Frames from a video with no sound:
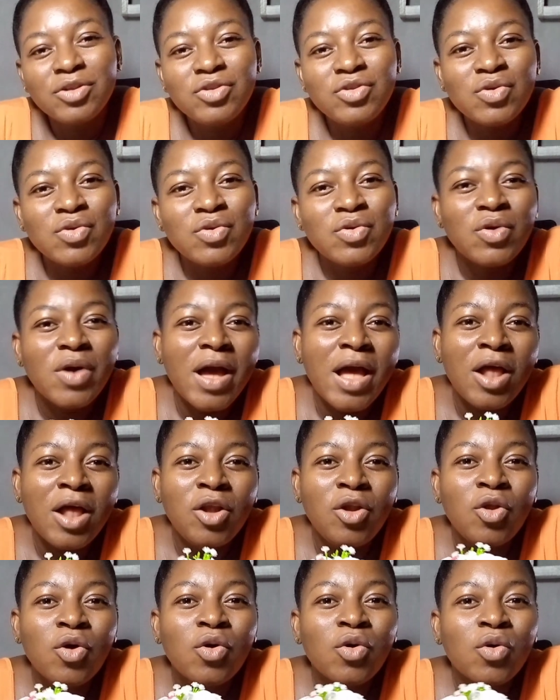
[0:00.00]
do
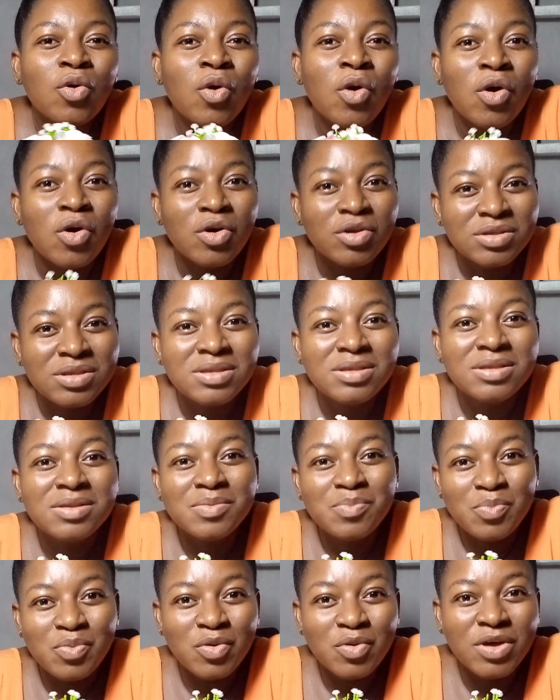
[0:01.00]
a
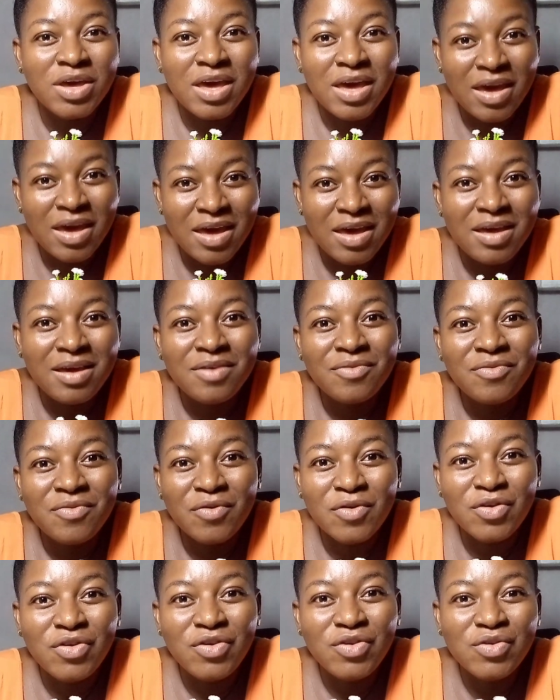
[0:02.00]
low-cost bouquet
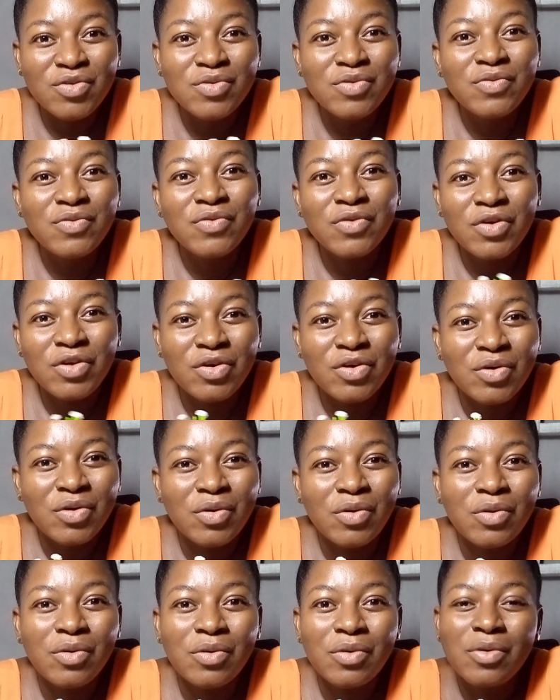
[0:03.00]
for you for
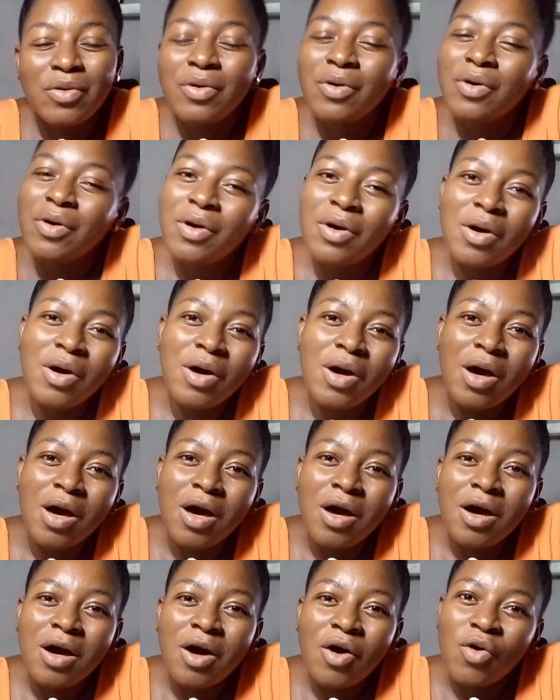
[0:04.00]
your
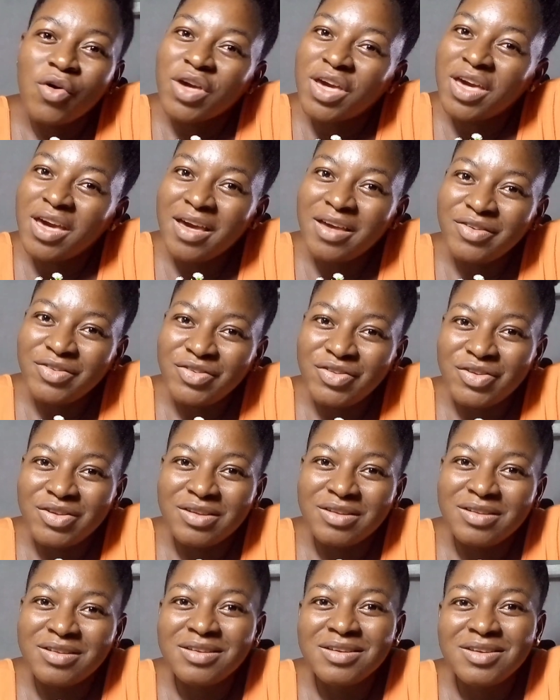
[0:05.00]

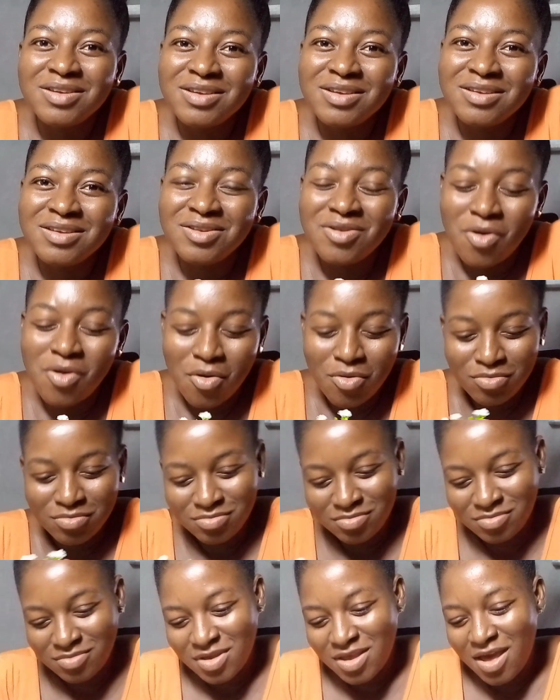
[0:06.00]
occasion, you know.
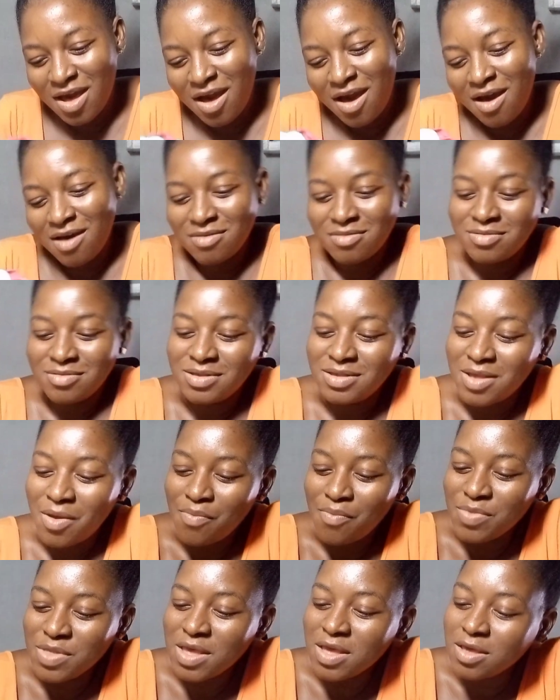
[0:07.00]
Yeah,
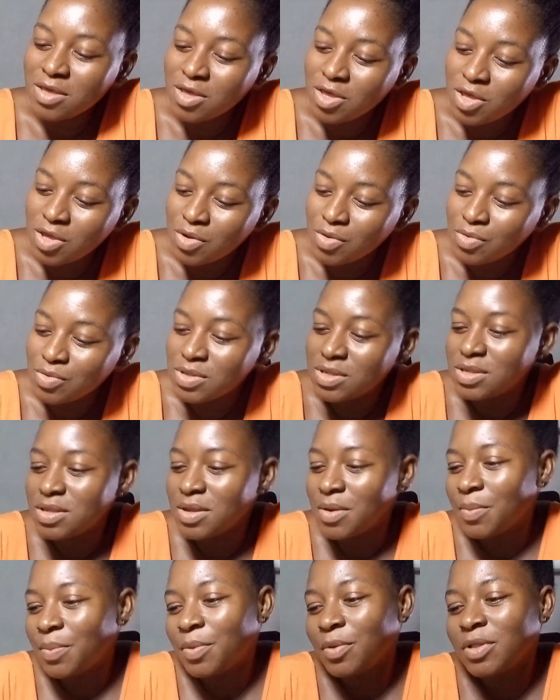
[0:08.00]
something cute,
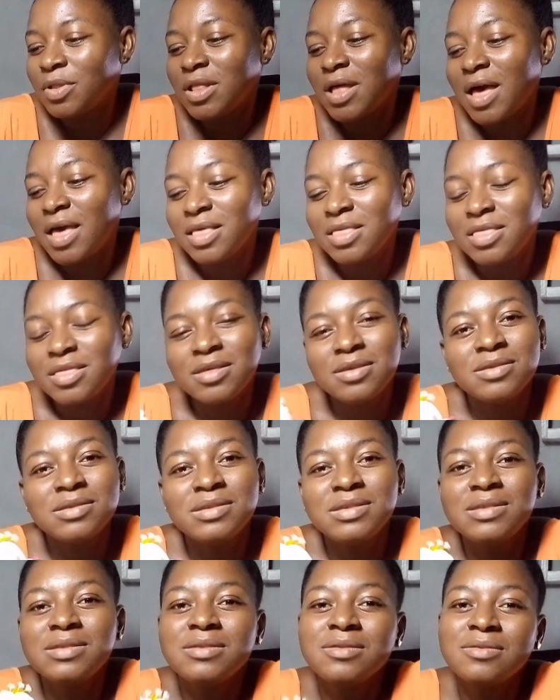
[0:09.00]
simple like
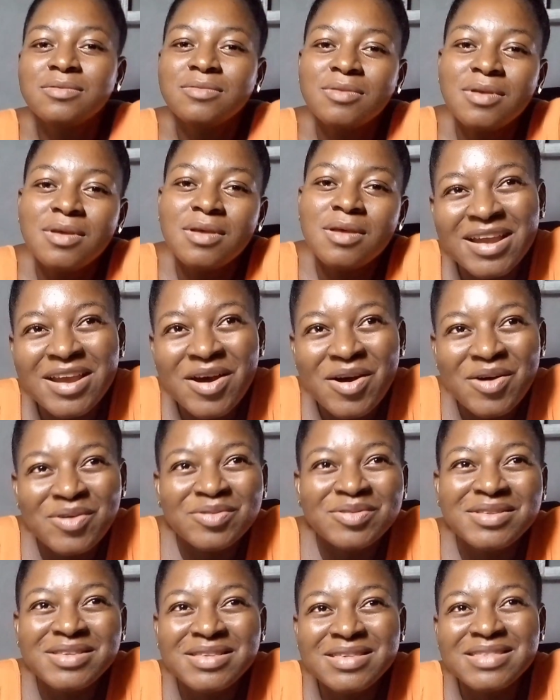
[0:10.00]
this. Shout
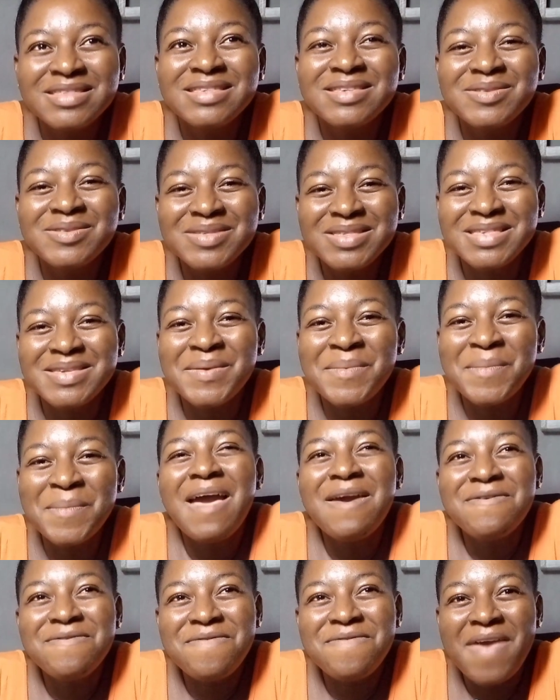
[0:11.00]
out to
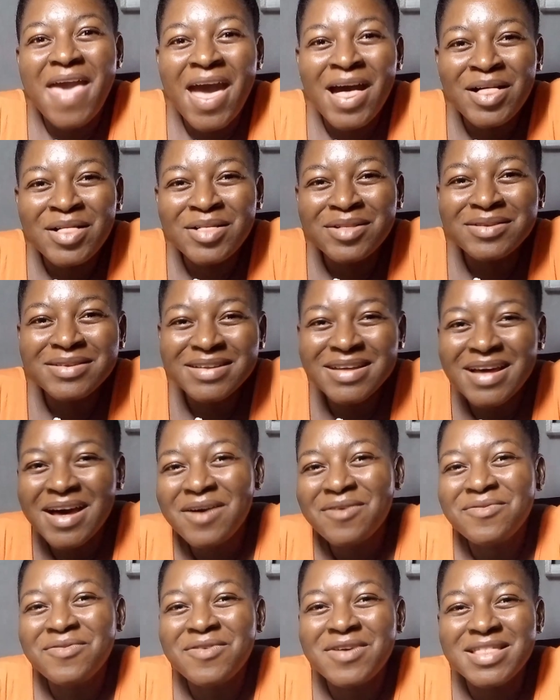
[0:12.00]
Tim Bell
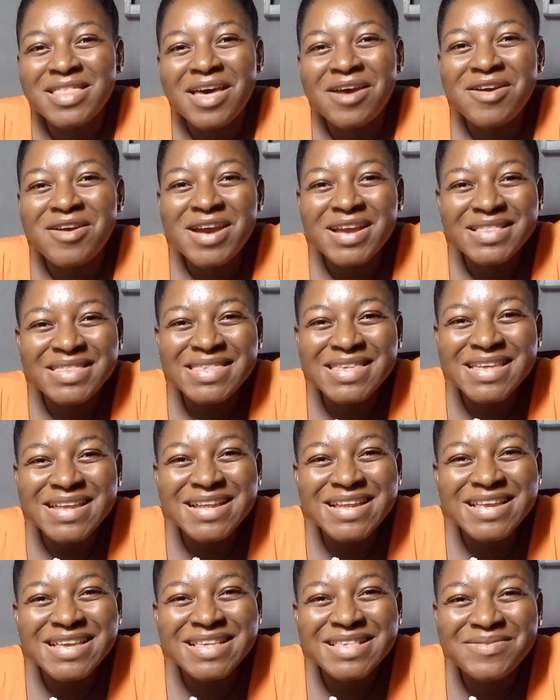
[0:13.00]
for
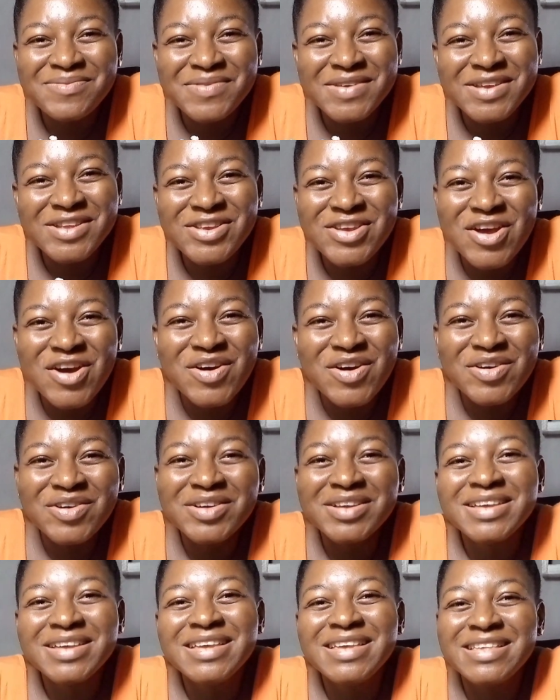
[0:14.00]
directing this video.
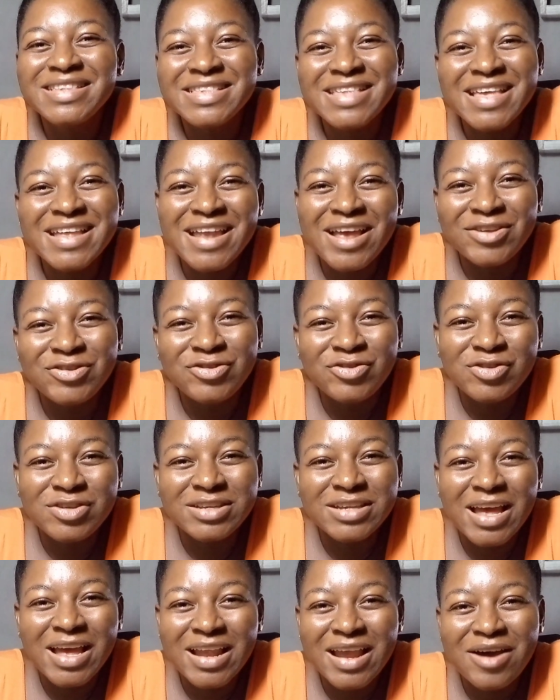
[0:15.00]
He said I should
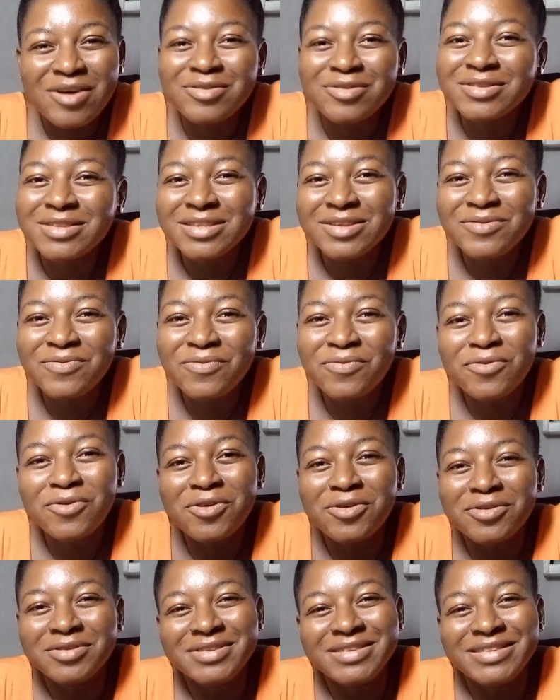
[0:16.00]
shout out, if
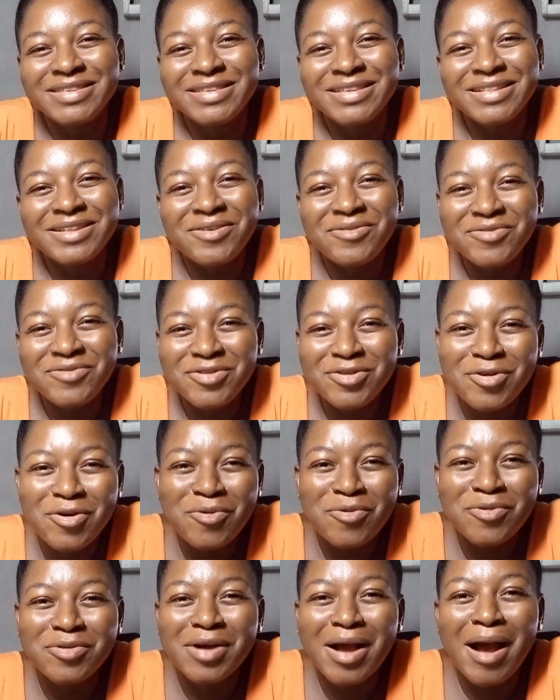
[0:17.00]
not the
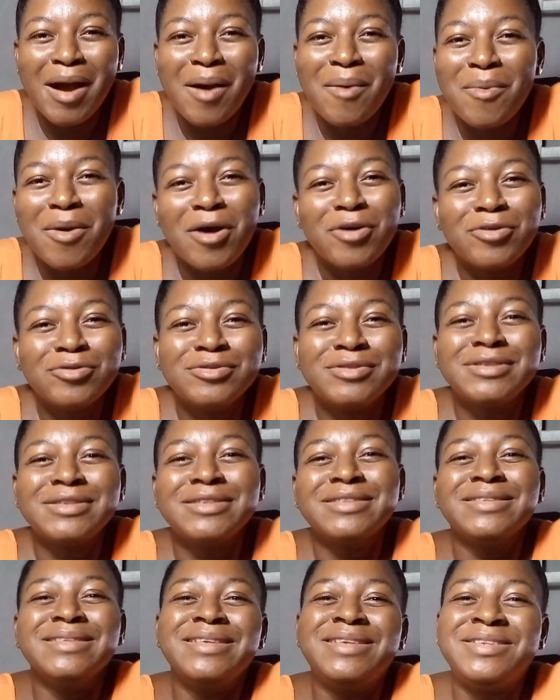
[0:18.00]
video won't come out.
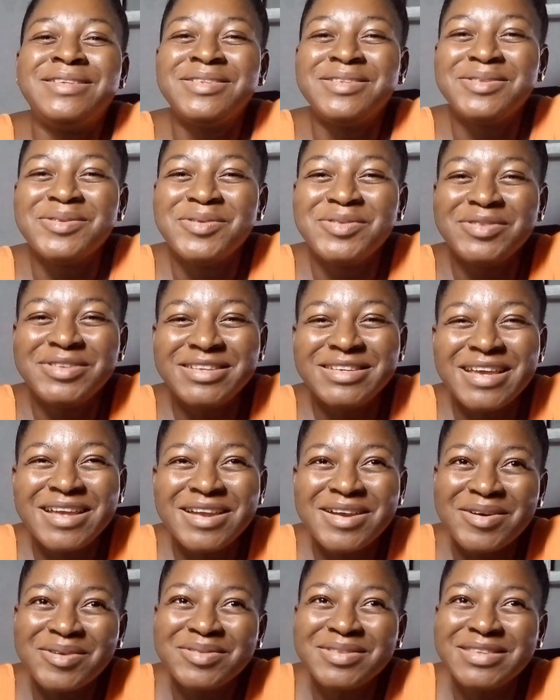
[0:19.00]
So
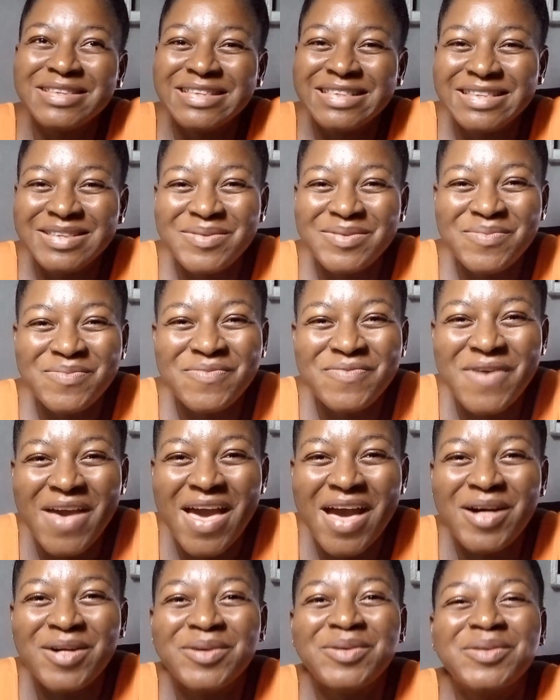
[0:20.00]
shout out to Tim
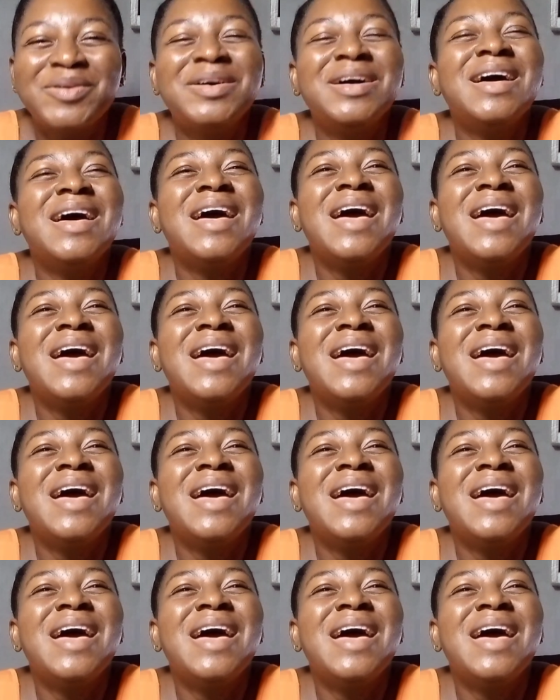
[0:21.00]
Bell.